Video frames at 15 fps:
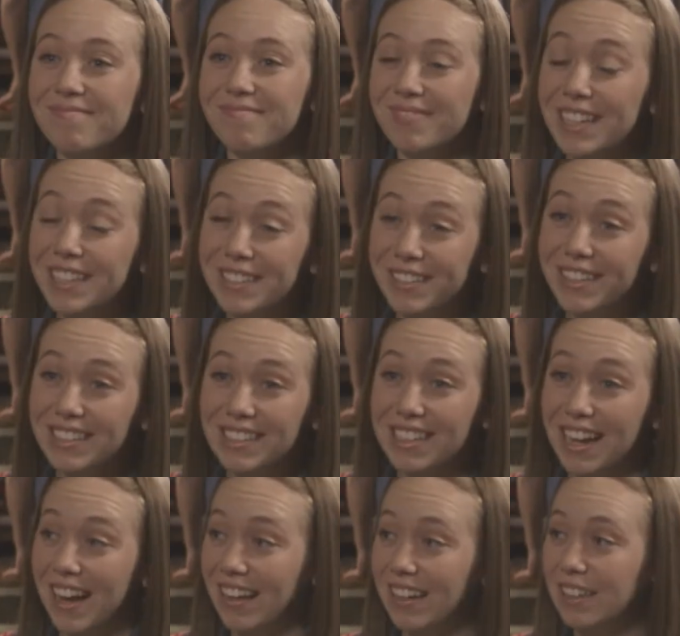That's good,
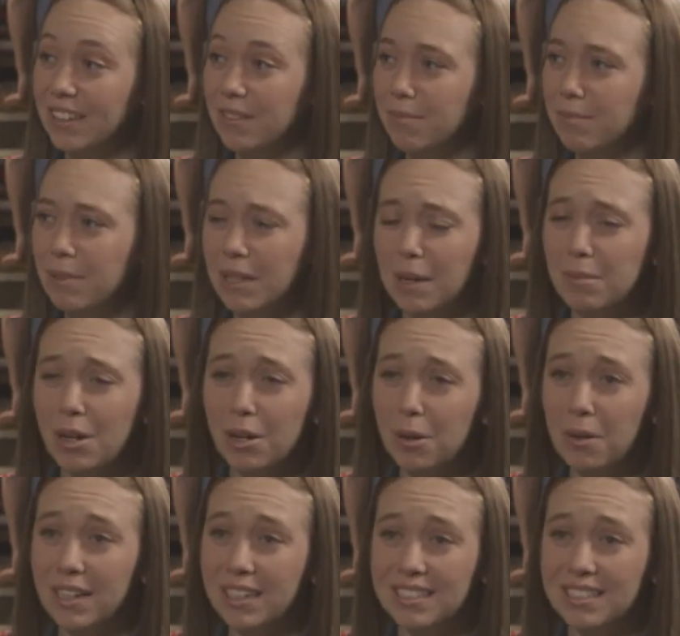Dad. But I'm not going